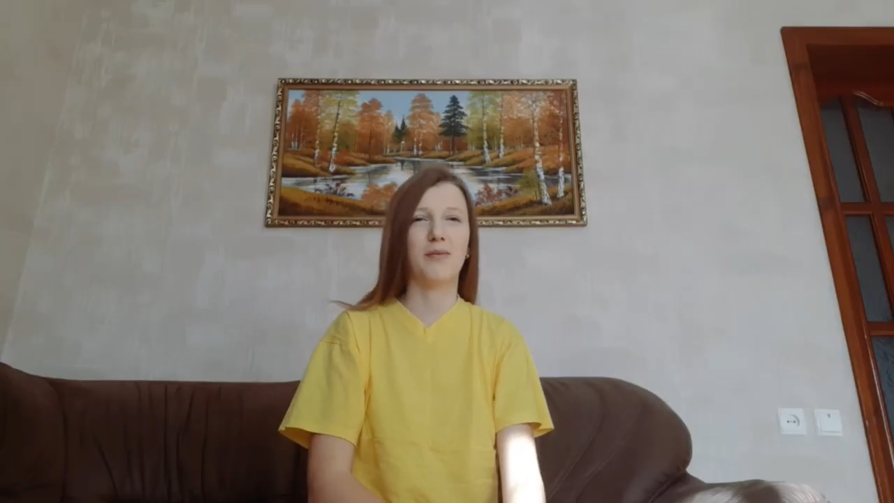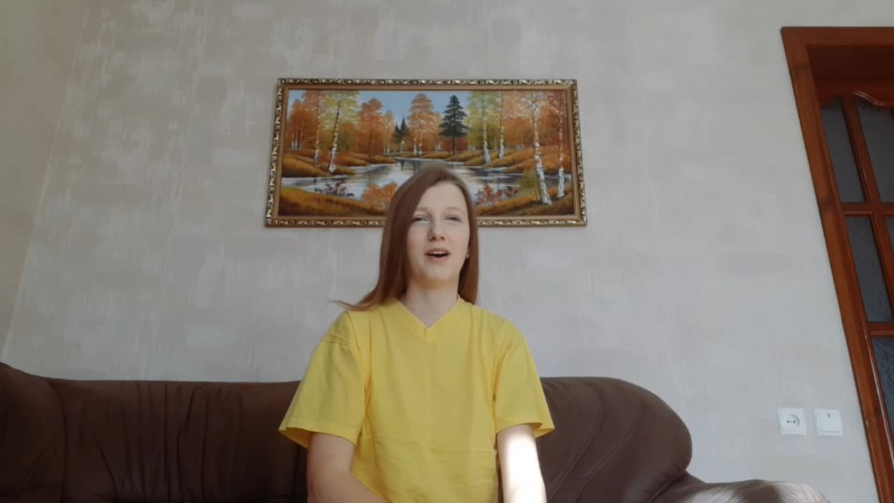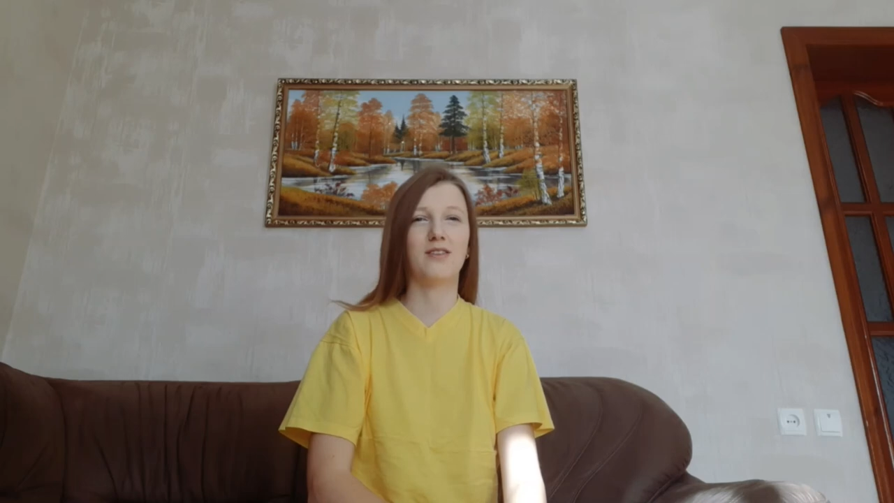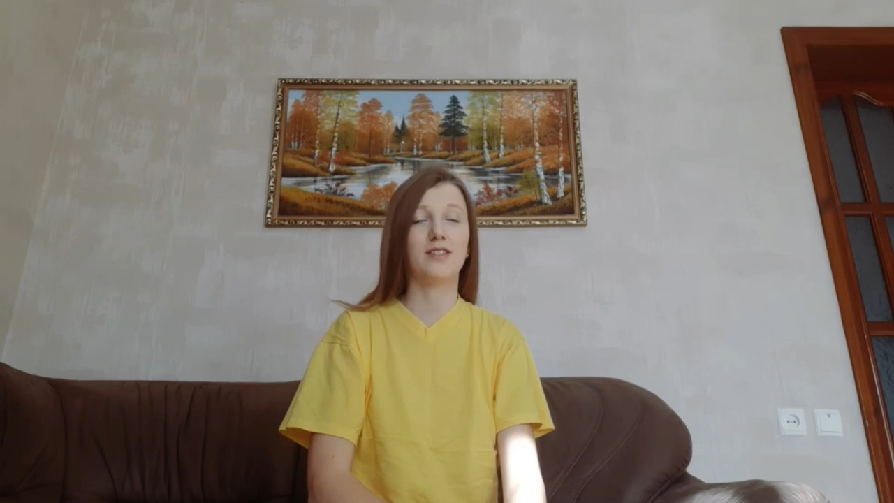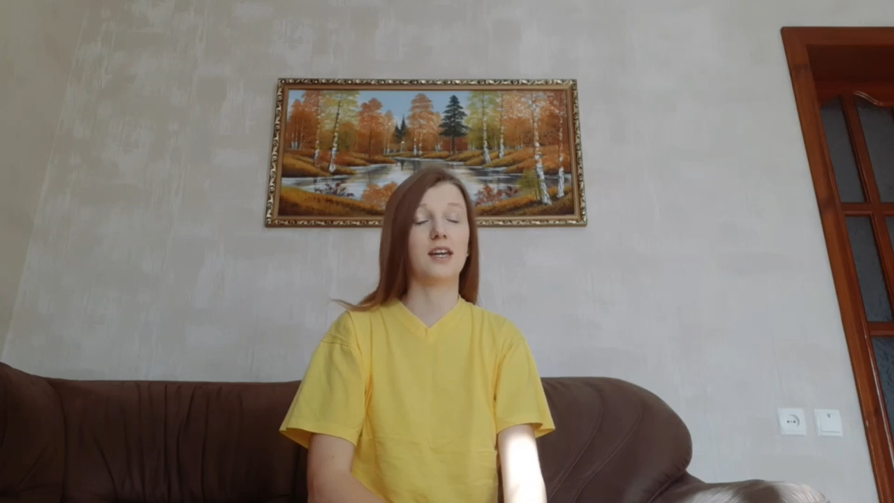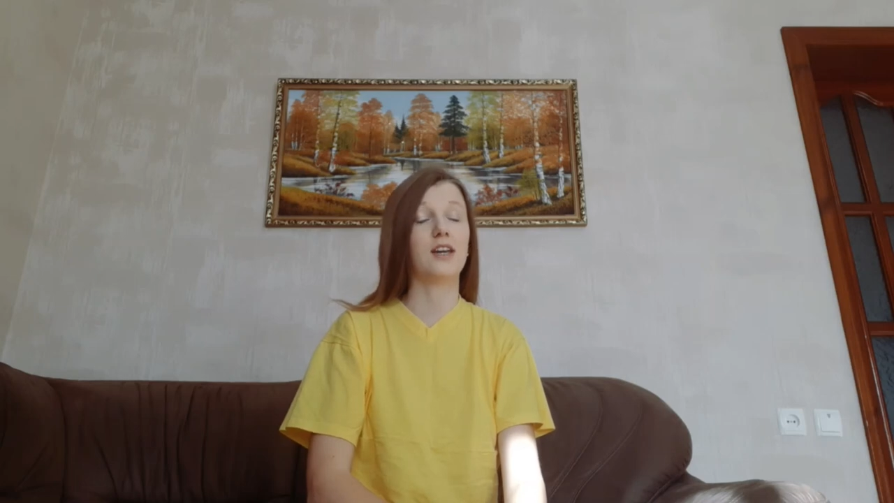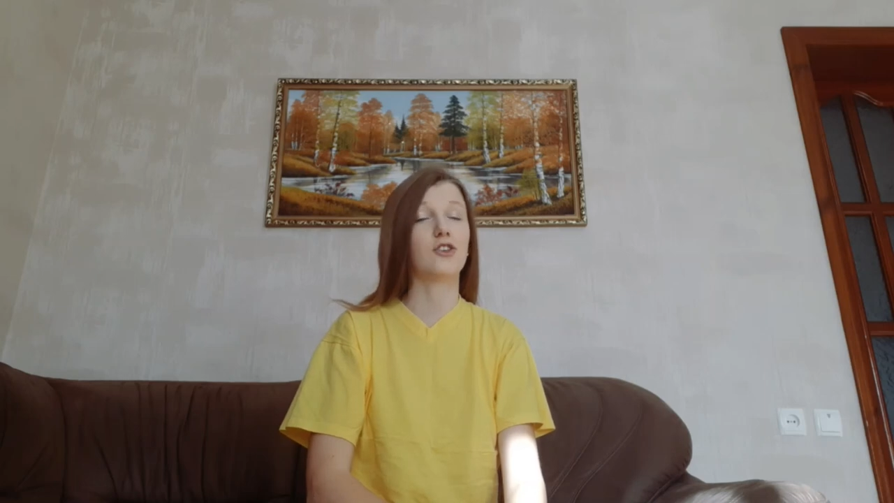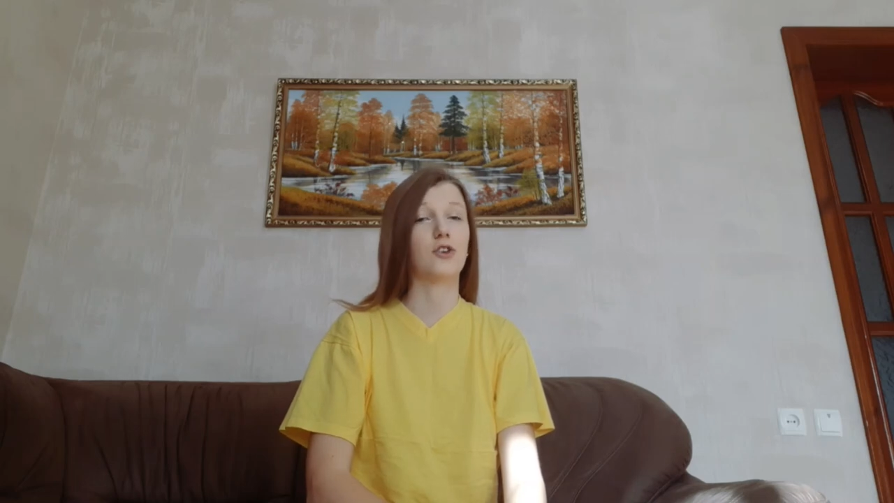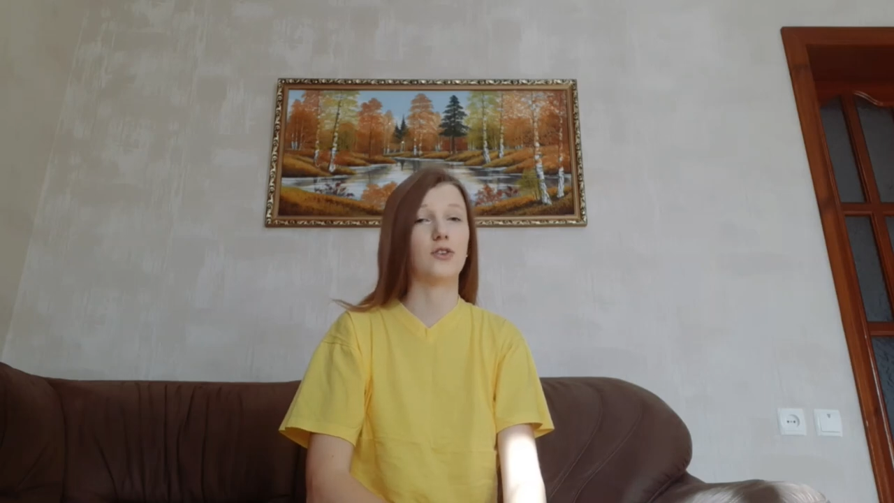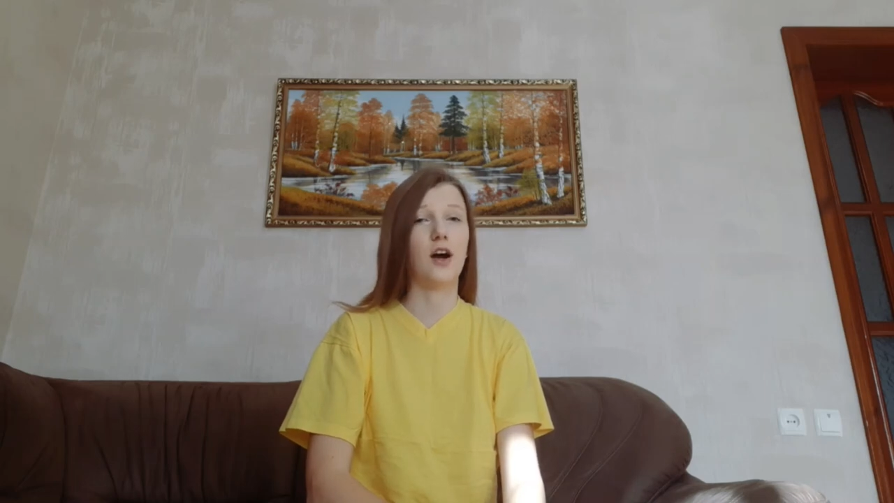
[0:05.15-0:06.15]
about the
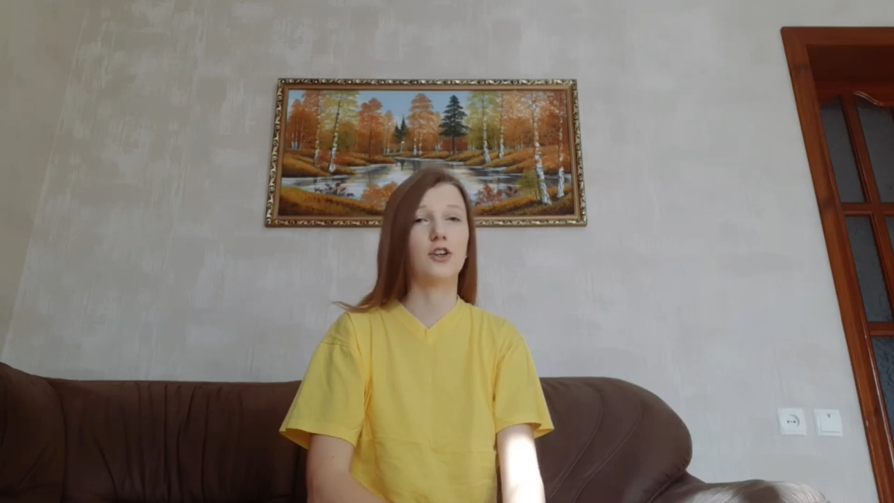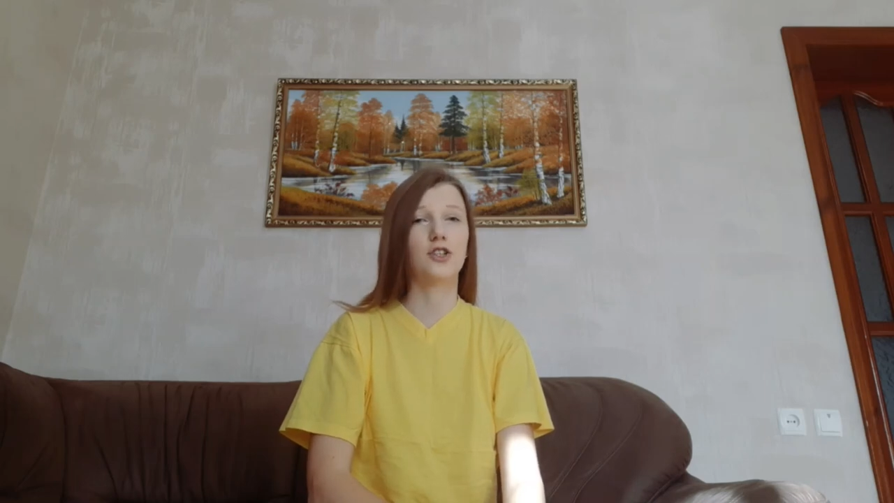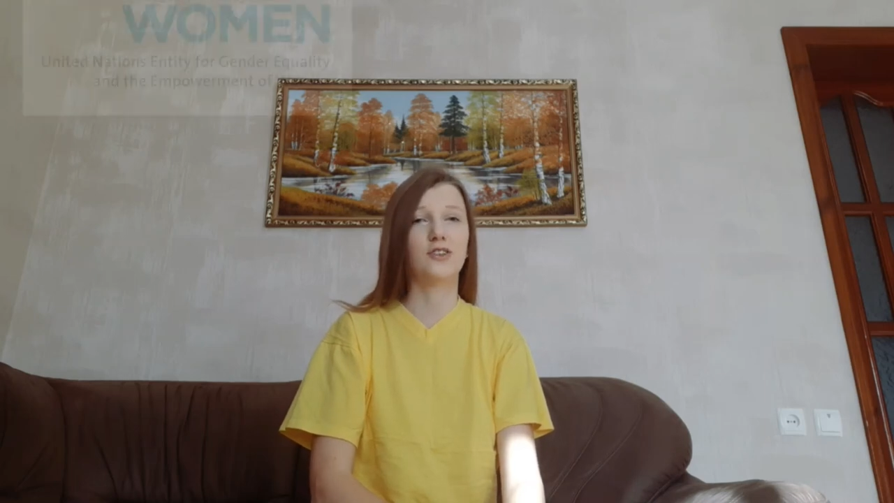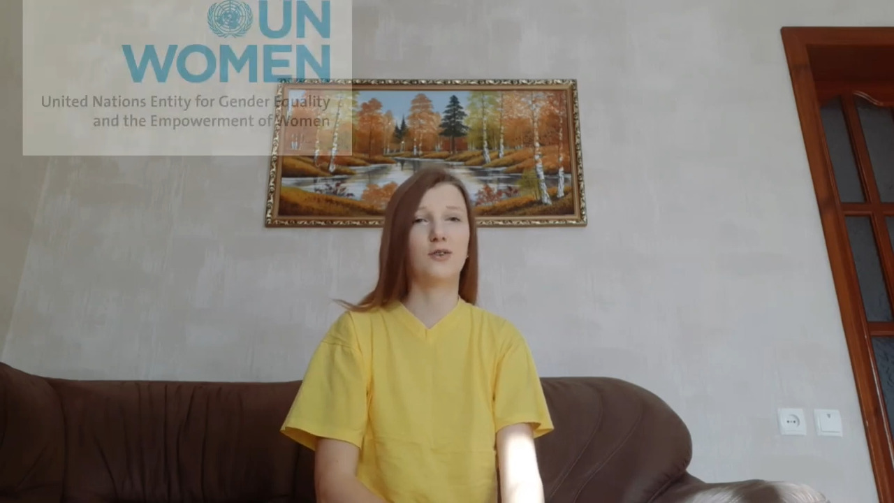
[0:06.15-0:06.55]
introduction